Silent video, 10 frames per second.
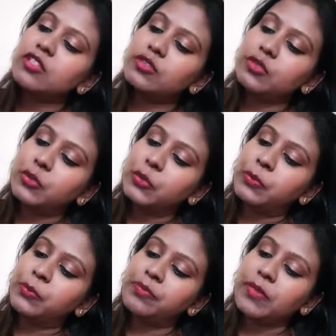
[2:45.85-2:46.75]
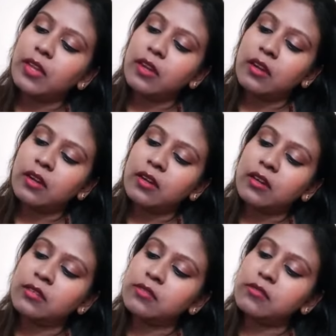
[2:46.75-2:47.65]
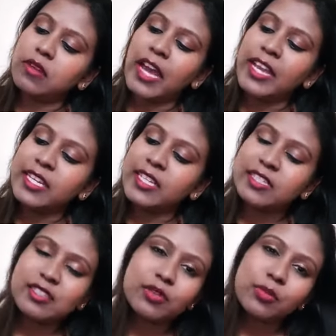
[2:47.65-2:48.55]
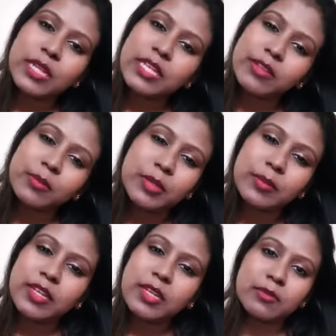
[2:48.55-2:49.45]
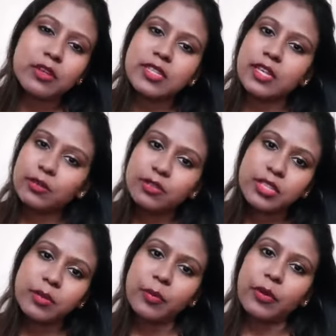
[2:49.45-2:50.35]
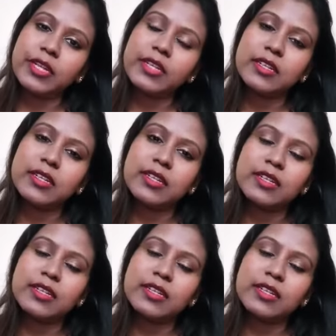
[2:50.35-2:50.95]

So uh, I just don't believe in B B cream because I don't see the point in it.